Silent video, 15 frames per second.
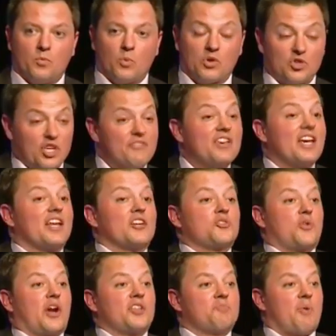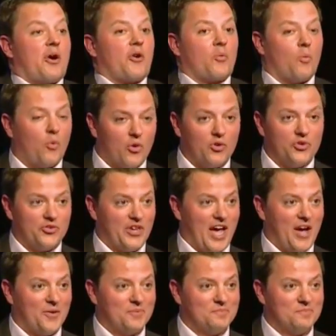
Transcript: We're living in a transparent world now.